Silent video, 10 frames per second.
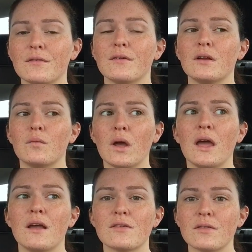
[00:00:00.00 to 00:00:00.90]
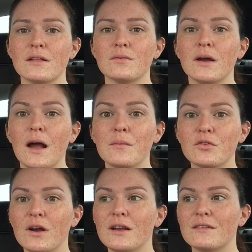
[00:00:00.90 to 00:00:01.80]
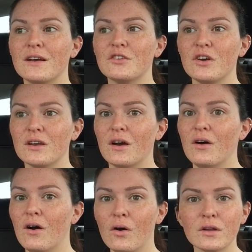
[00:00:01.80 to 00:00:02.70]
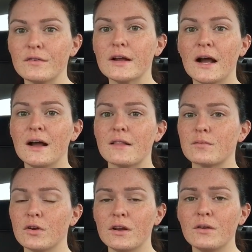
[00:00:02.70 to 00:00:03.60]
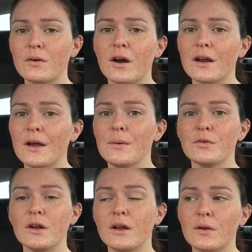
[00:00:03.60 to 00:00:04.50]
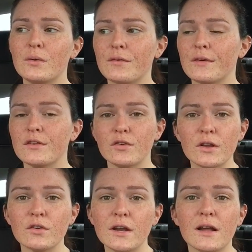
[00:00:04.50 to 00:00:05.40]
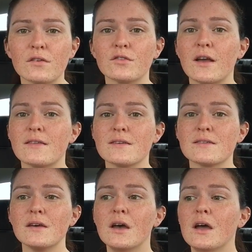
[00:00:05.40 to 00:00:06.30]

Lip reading: different way. So that's why I'm trying to touch on all different kinds. I'm trying to do cardio, I'm trying to do different strength training exercises.